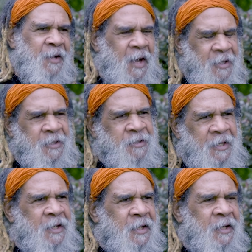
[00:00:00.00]
As you
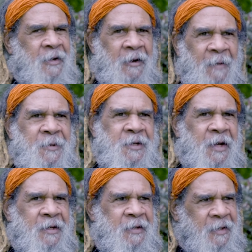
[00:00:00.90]
see in climate
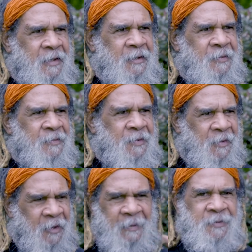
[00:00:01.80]
change, you know, the
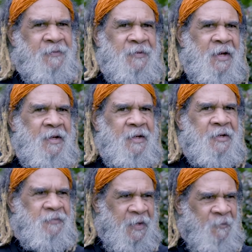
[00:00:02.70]
climates have changed,
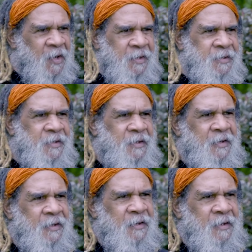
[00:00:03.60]
extreme weathers.
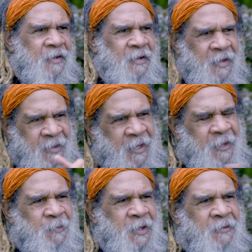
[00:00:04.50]

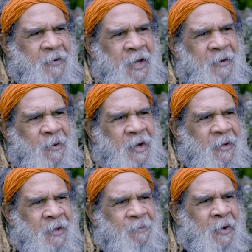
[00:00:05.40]
That's been created
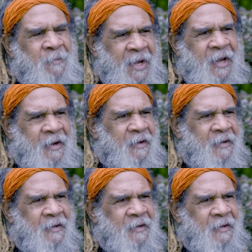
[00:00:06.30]
by man.